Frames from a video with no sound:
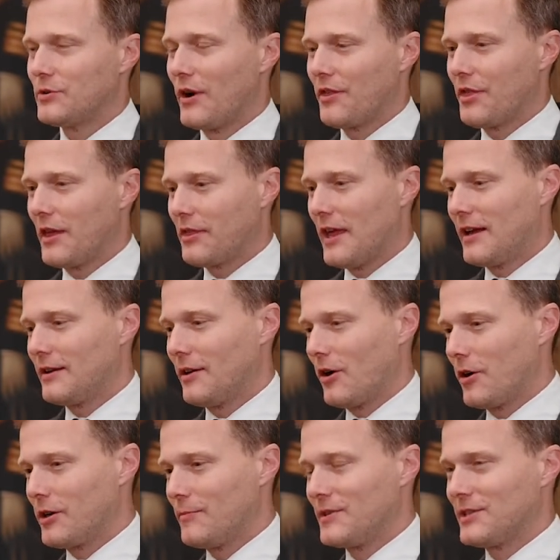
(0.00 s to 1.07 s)
So I think
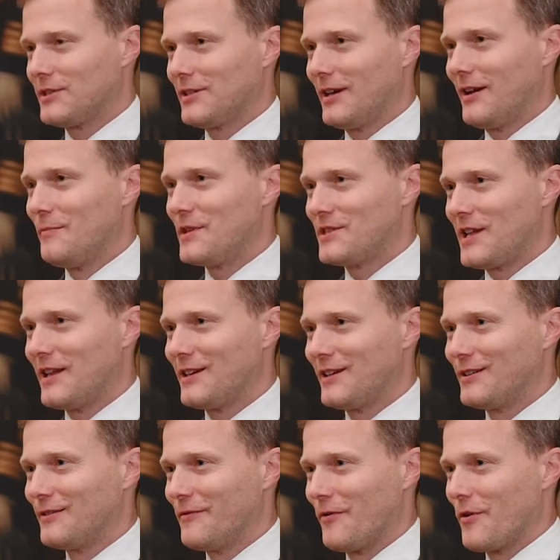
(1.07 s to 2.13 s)
that argument's
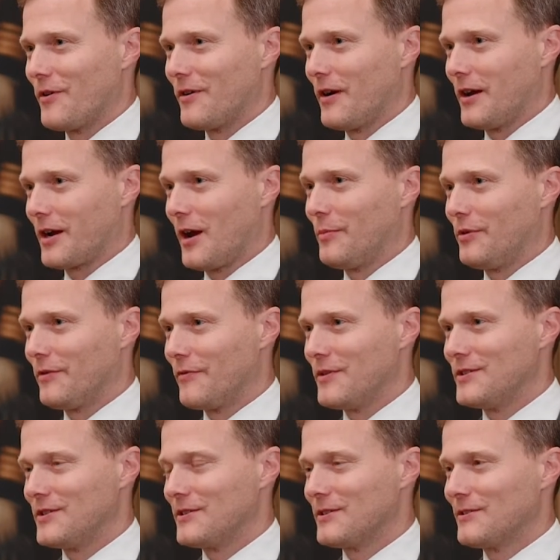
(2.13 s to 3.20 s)
mistaken for a couple
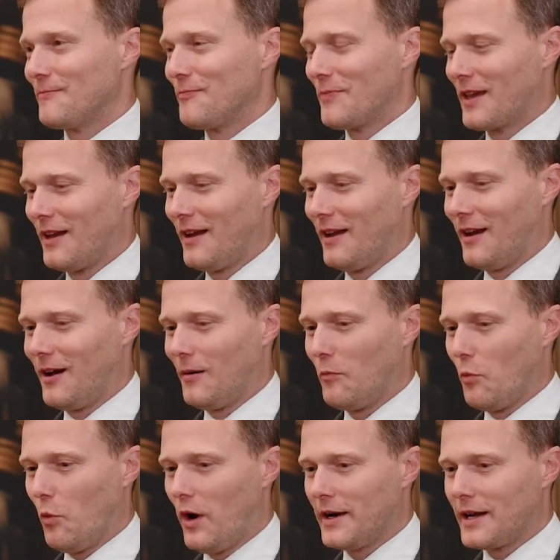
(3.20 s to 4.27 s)
of reasons.
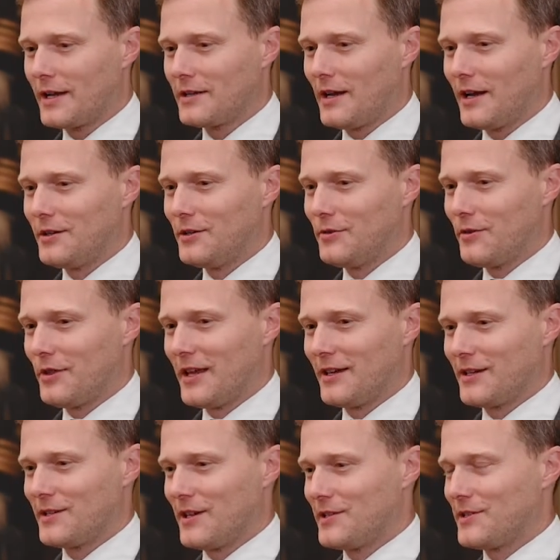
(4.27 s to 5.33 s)
One, I do
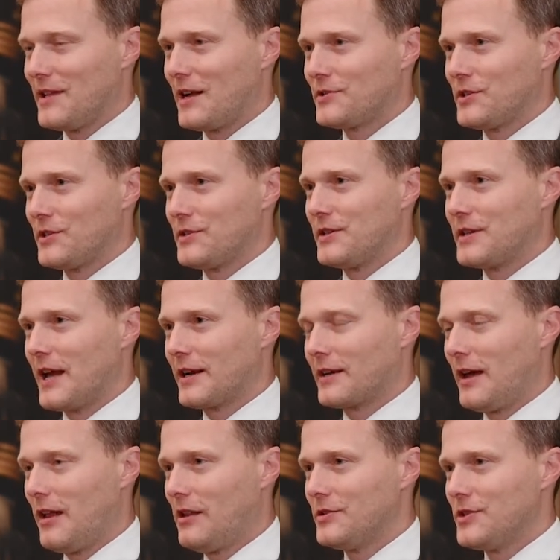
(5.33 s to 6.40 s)
think it's not just the
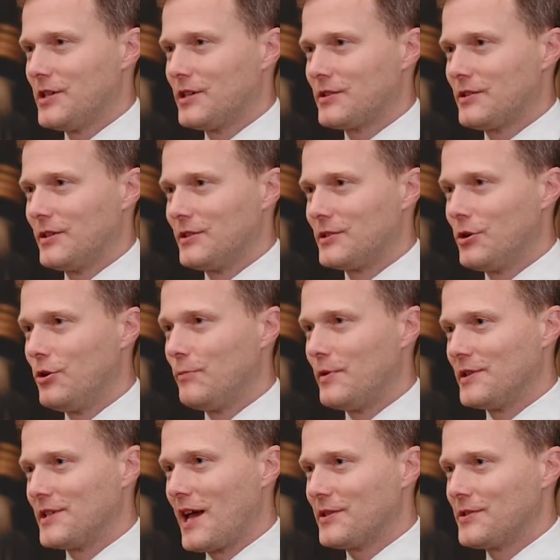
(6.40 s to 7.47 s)
technology, it's
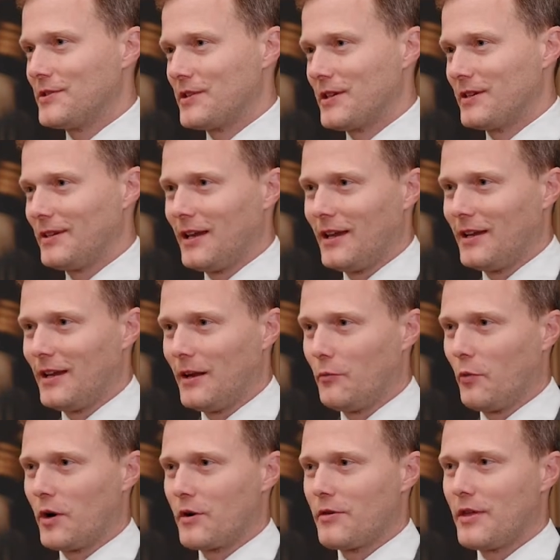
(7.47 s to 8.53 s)
who possesses it
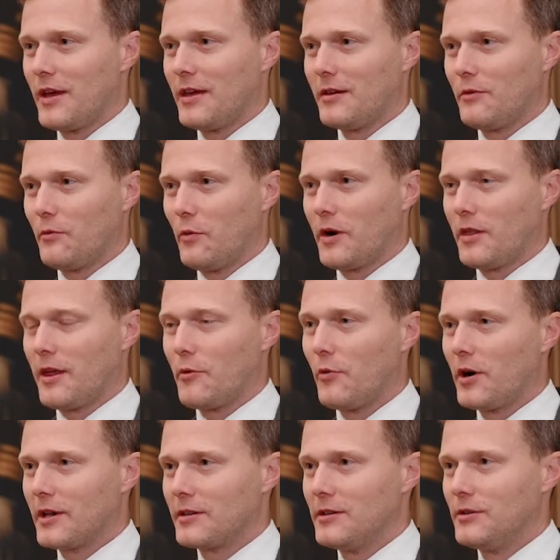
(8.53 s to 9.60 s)
and what are
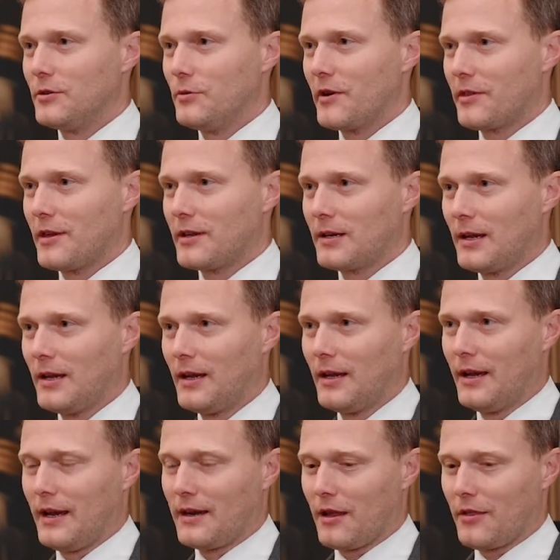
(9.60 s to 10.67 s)
they wanting to do with it.
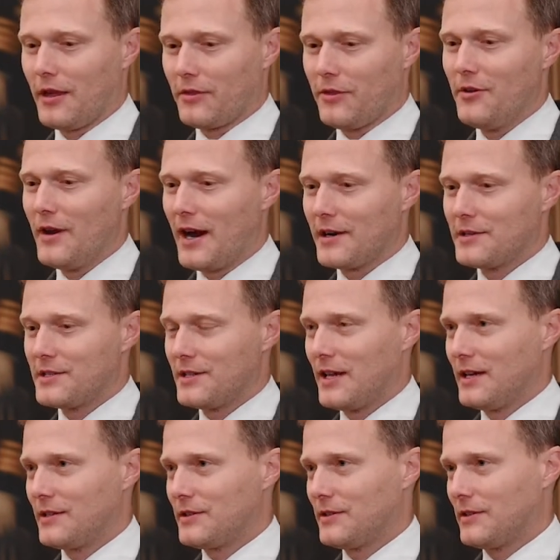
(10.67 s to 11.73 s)
And I think the United
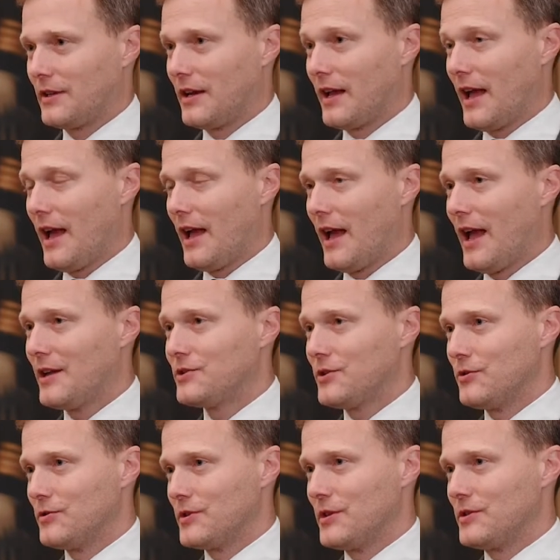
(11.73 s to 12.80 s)
States
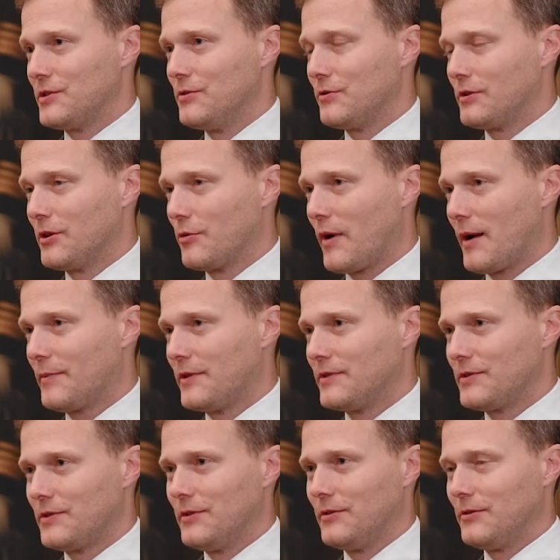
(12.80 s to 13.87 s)
has used its nuclear
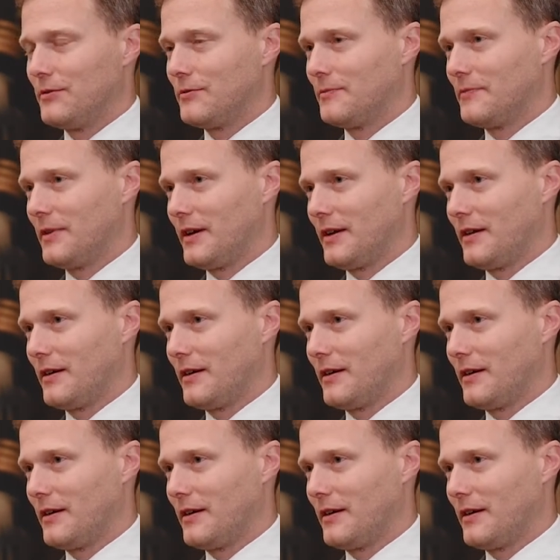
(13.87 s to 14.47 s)
weapons to,